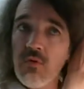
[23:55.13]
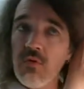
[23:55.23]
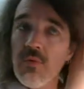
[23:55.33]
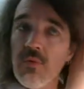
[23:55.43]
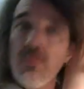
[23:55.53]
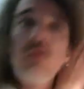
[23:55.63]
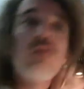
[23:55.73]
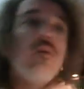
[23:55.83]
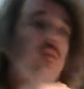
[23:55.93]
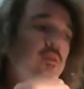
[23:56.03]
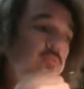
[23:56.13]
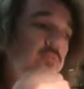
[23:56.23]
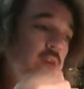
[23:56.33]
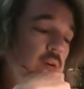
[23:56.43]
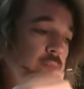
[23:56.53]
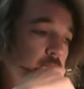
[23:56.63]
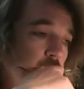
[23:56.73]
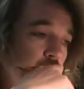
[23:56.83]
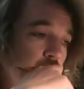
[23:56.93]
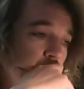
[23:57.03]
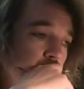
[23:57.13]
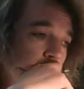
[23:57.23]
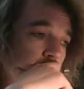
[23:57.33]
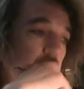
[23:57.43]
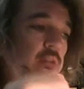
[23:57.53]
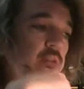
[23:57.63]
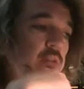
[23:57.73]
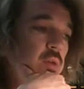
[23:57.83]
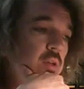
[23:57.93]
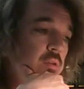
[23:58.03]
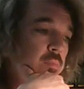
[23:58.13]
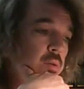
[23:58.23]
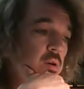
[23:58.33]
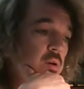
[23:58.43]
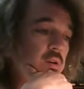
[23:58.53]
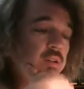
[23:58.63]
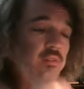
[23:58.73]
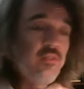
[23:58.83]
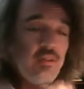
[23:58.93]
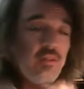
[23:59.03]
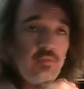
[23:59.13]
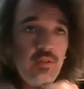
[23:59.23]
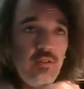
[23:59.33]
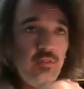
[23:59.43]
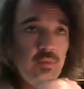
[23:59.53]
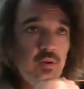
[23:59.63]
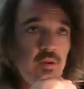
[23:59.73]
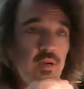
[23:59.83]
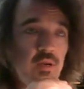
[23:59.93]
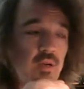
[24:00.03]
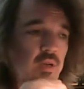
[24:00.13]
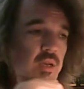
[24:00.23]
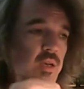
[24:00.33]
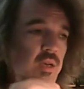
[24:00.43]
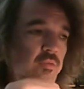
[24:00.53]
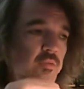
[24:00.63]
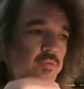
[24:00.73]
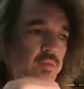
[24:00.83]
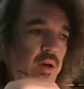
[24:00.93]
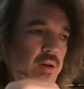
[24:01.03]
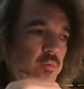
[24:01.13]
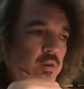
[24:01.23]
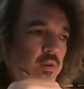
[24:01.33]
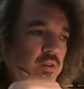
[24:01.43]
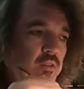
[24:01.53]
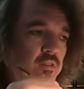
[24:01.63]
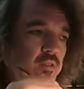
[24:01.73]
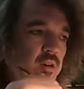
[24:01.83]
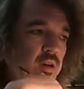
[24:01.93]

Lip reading: do a book if I'd do another book, another self-released book, if I was